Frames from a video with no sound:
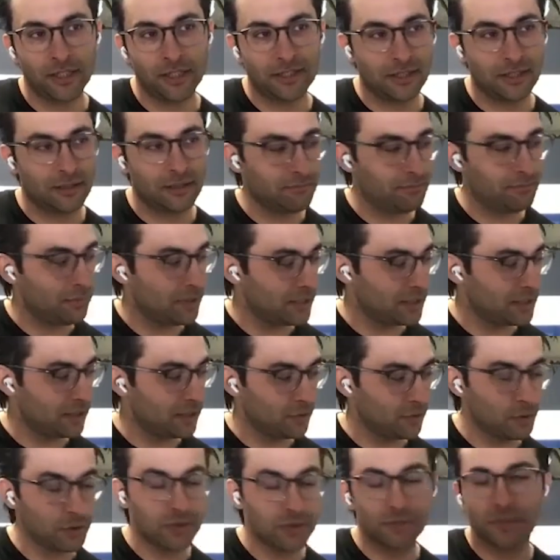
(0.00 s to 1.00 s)
it's an
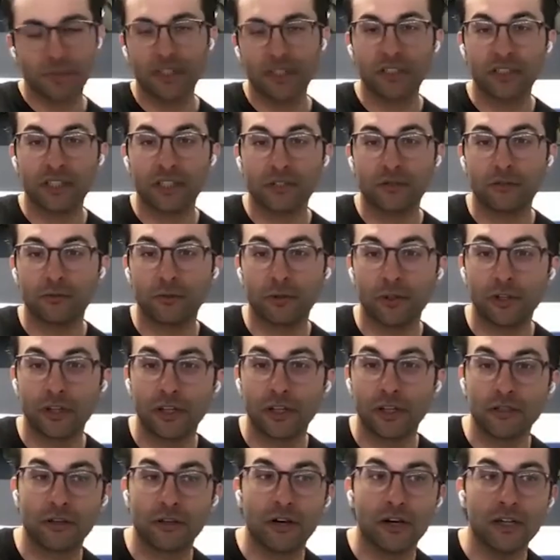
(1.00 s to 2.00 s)
awesome success story.
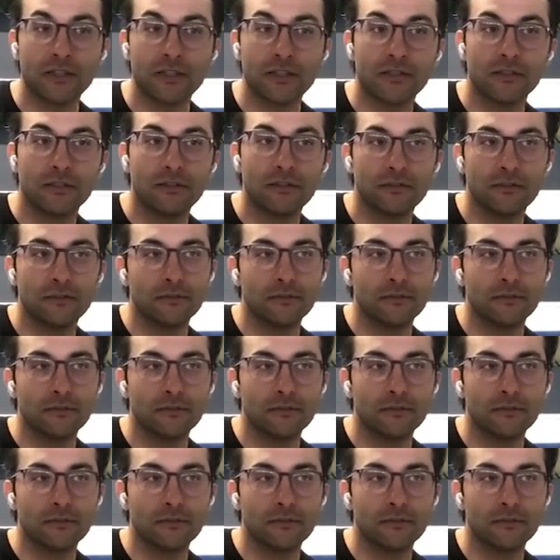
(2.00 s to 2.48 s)
Those guys,